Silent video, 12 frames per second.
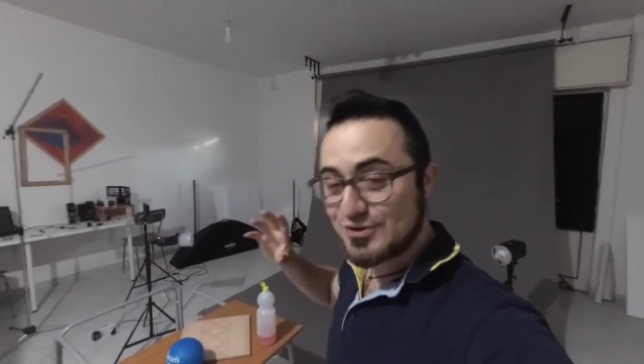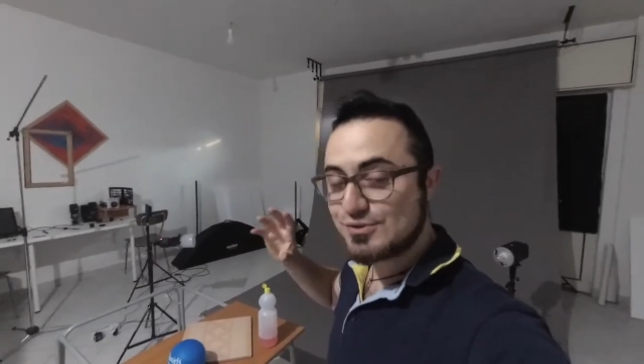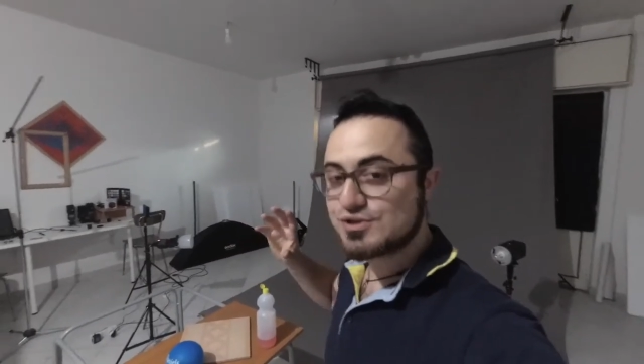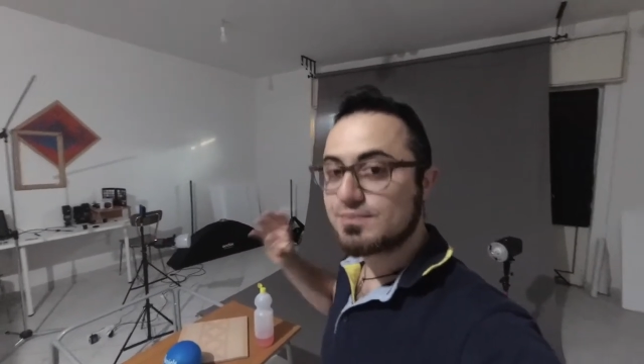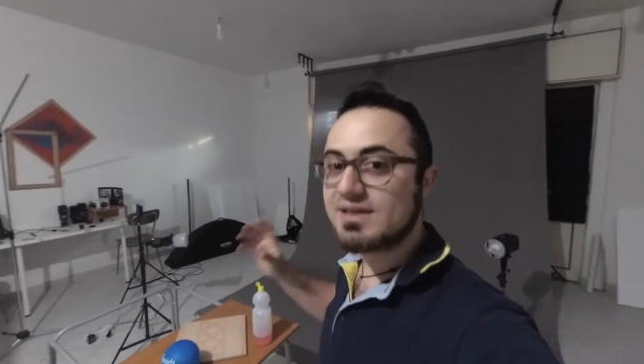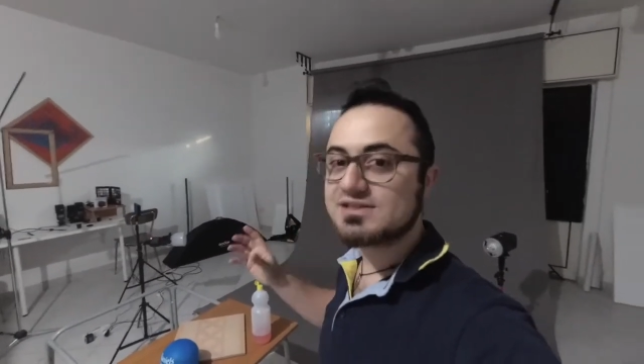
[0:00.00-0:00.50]

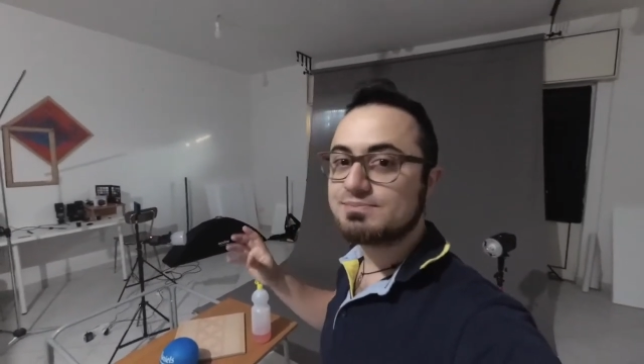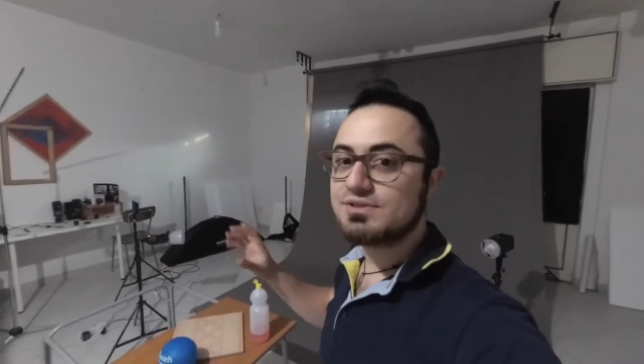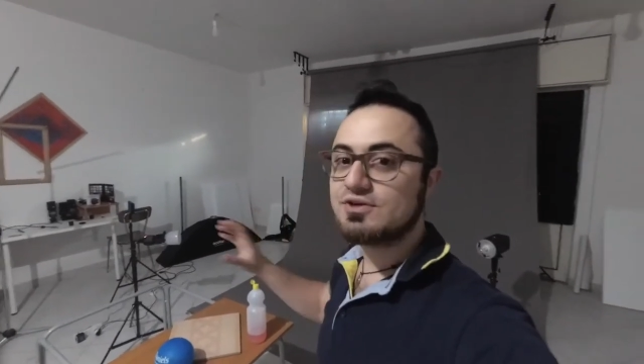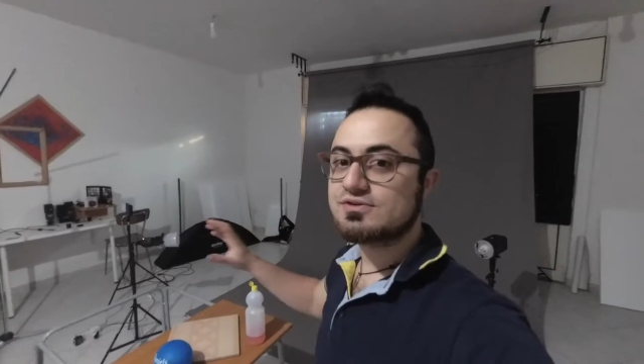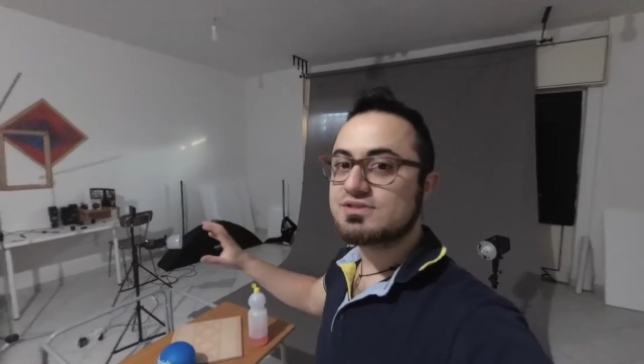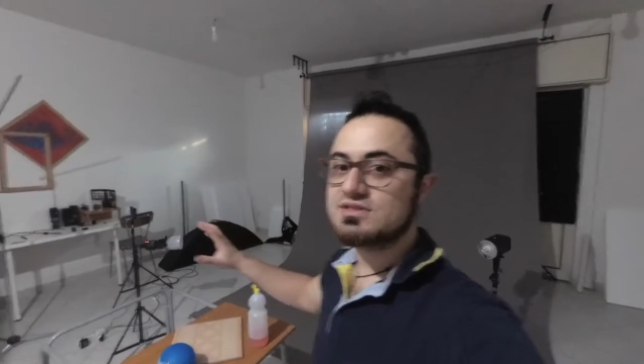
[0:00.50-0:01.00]
huge mess
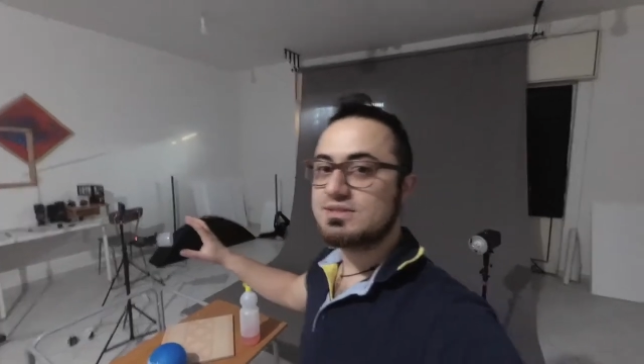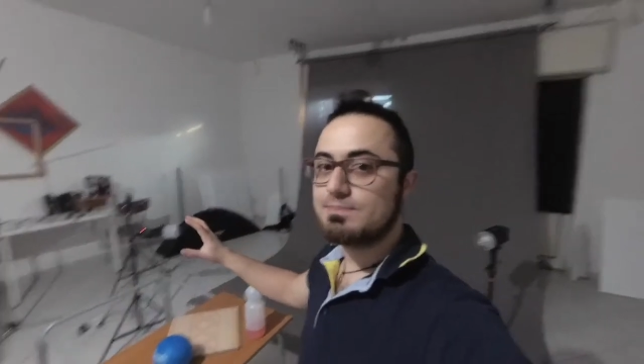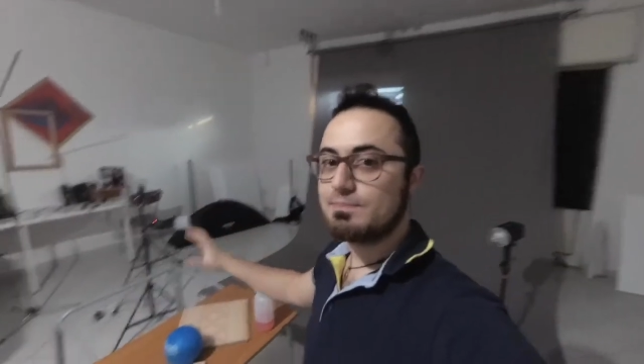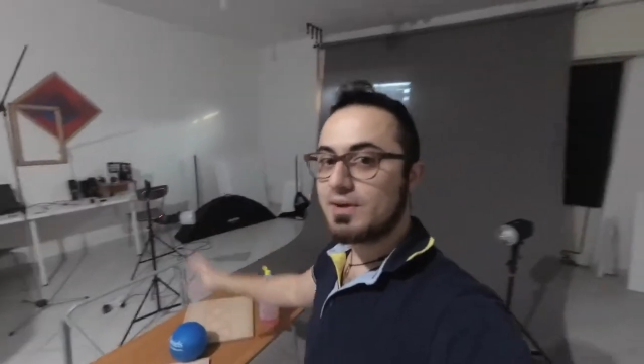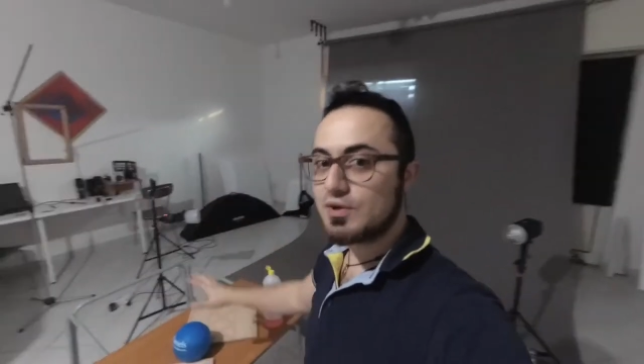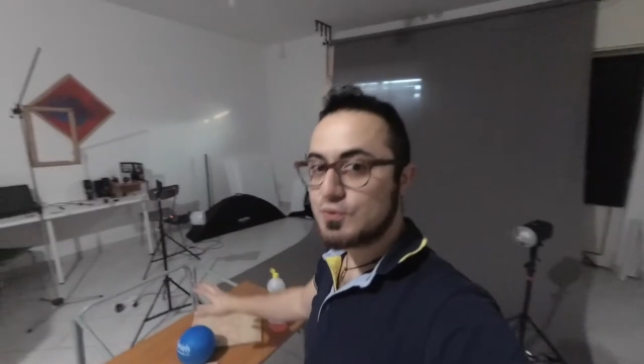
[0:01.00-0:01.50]
because the
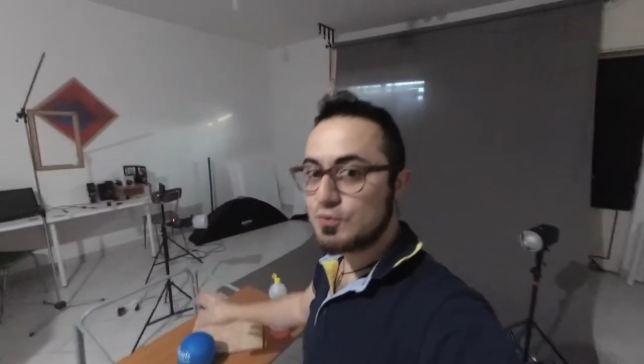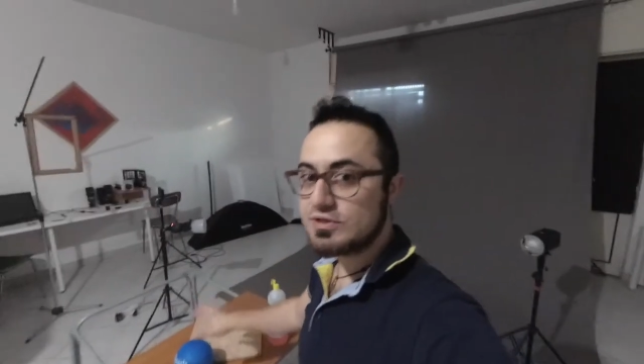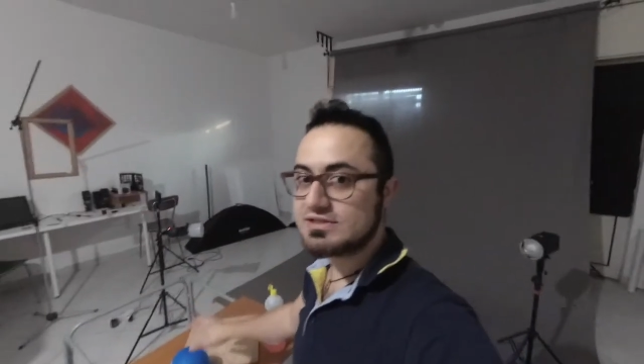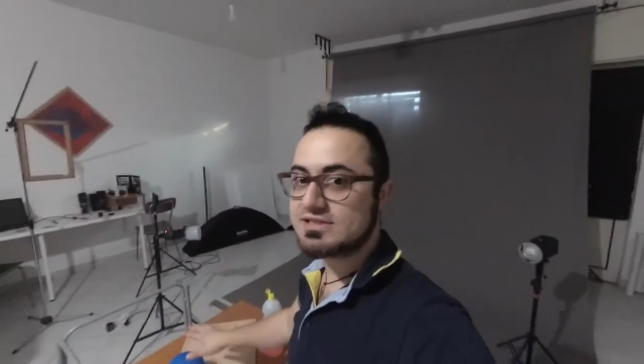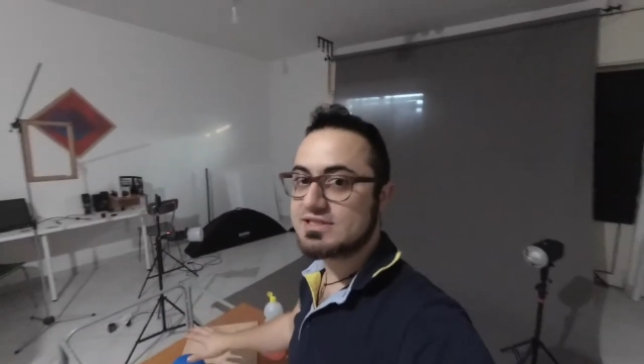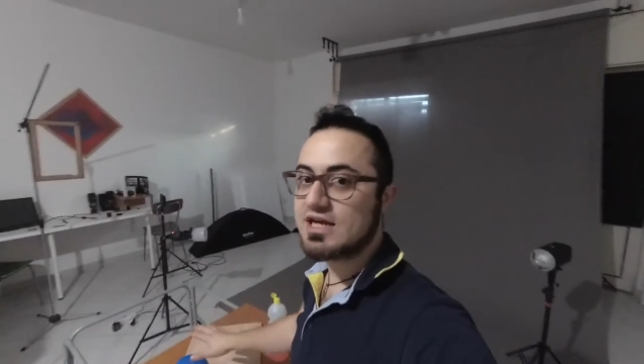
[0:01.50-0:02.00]
balloon
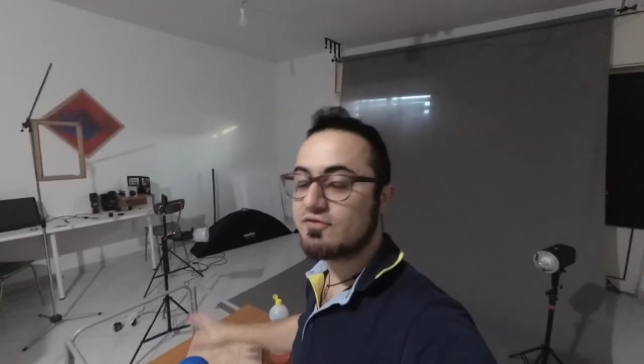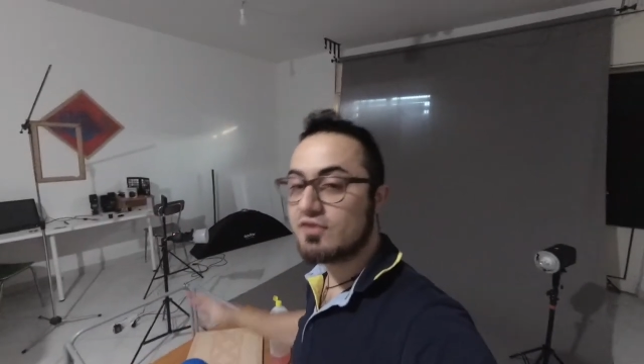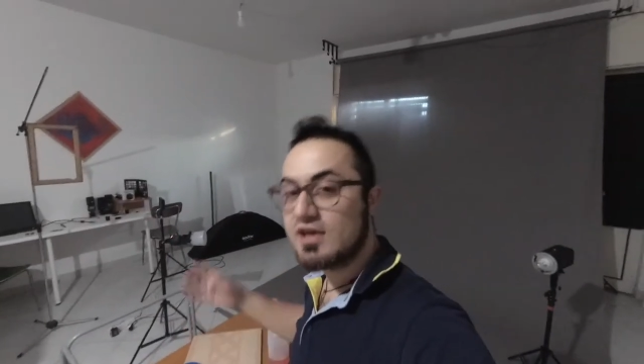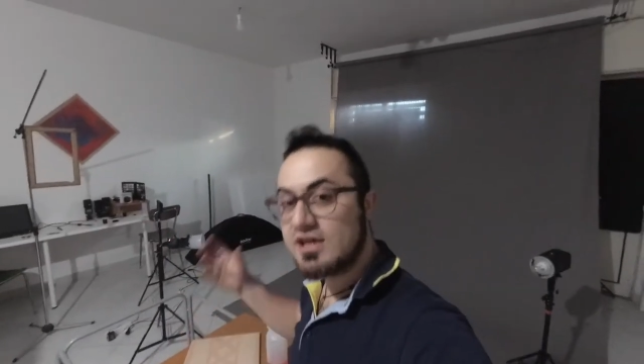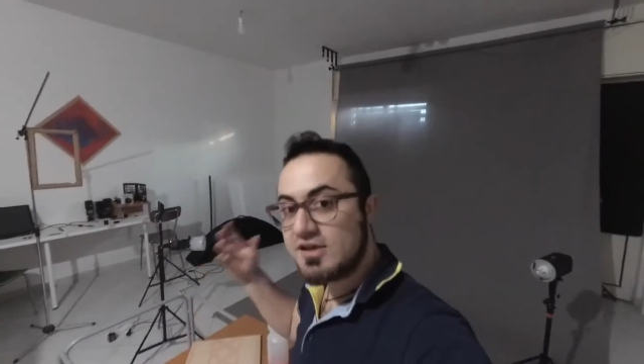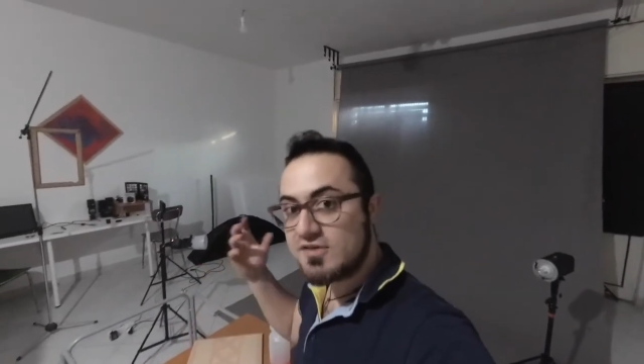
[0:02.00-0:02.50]
itself,